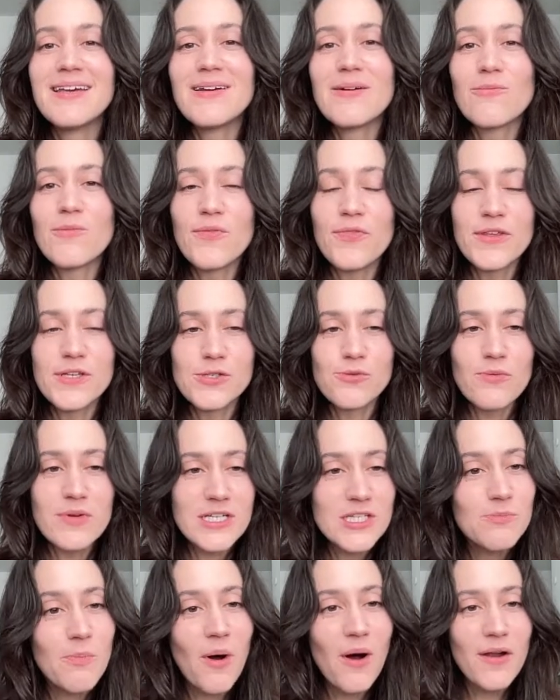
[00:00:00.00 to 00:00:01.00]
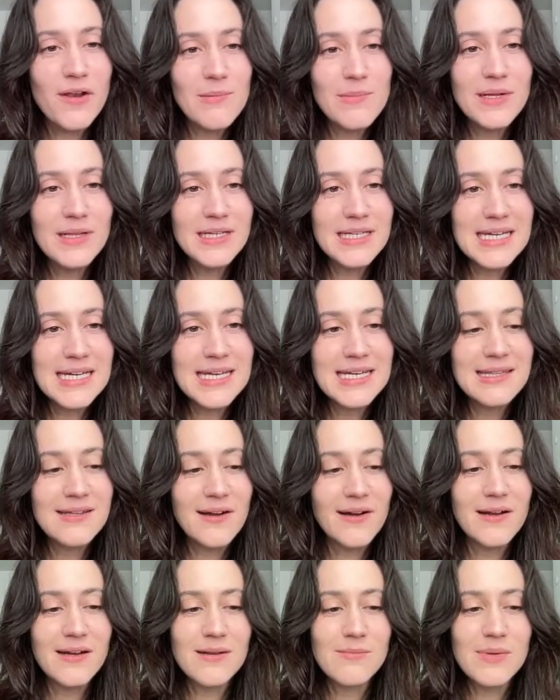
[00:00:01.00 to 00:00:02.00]
with this respawn ability, they're
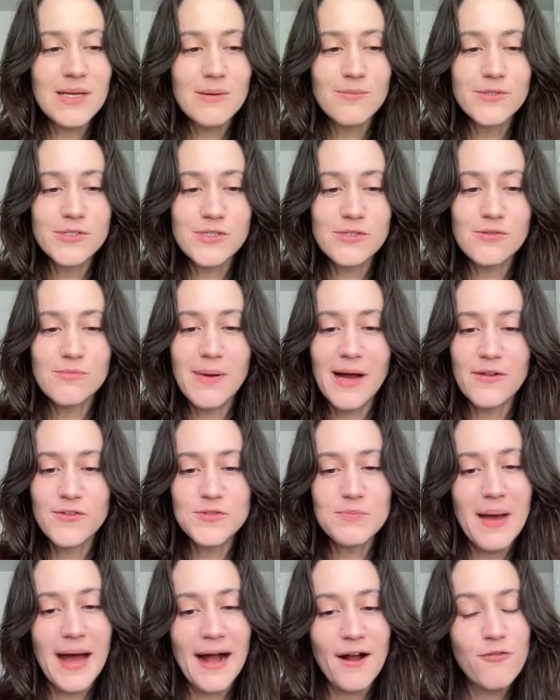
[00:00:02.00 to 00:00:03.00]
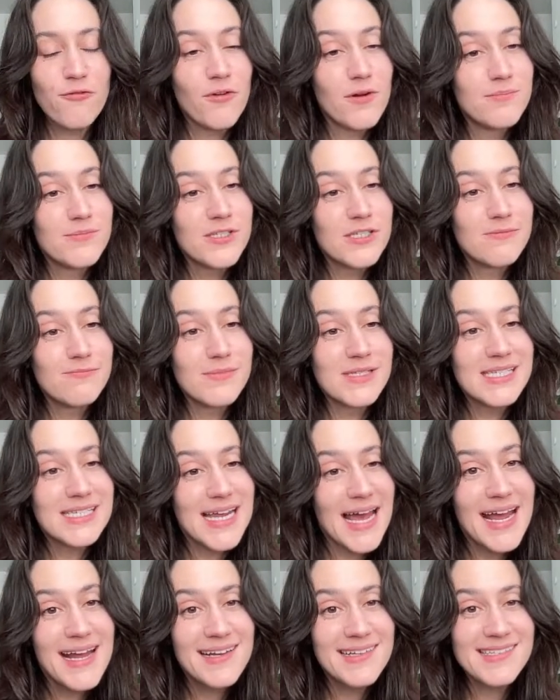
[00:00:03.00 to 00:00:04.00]
going to be able to bounce back from some
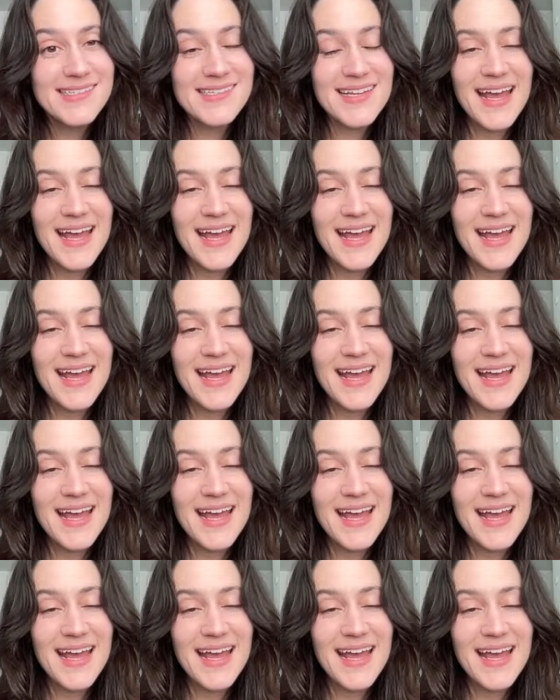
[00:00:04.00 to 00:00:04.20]
mistakes.